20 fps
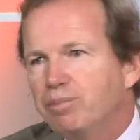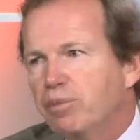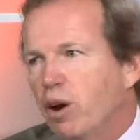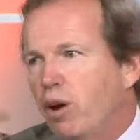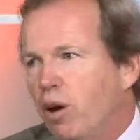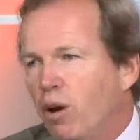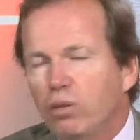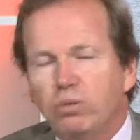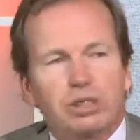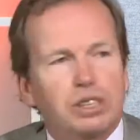
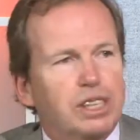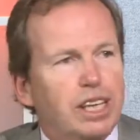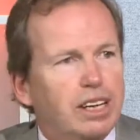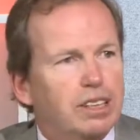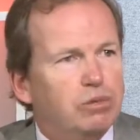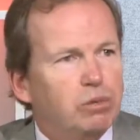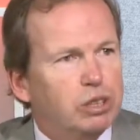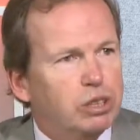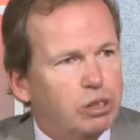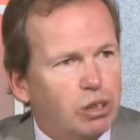
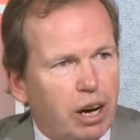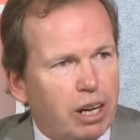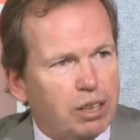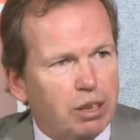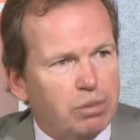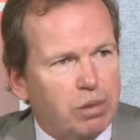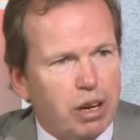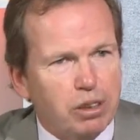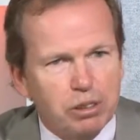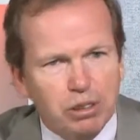Homestead, we talk
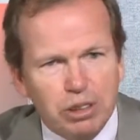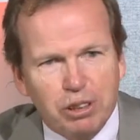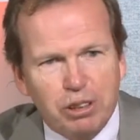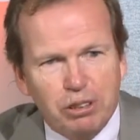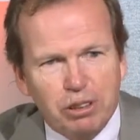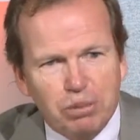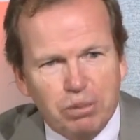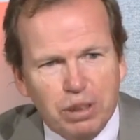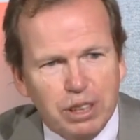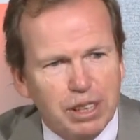about,
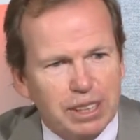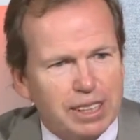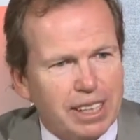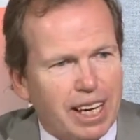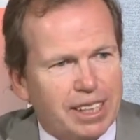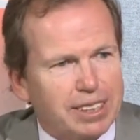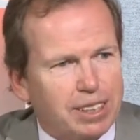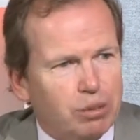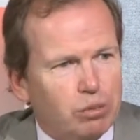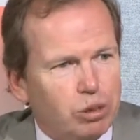the biggest
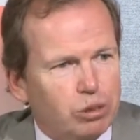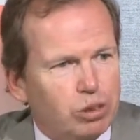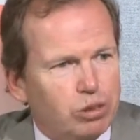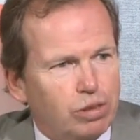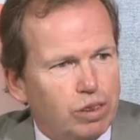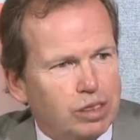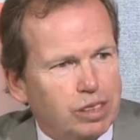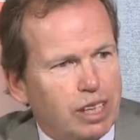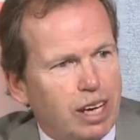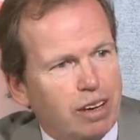asset most
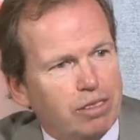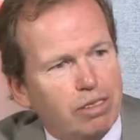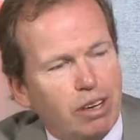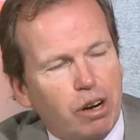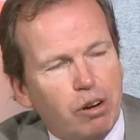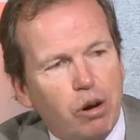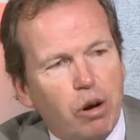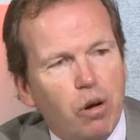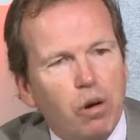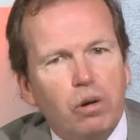of us have are
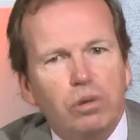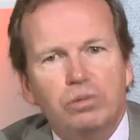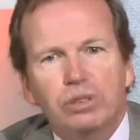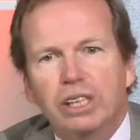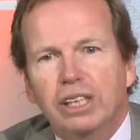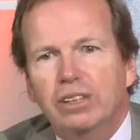our homes,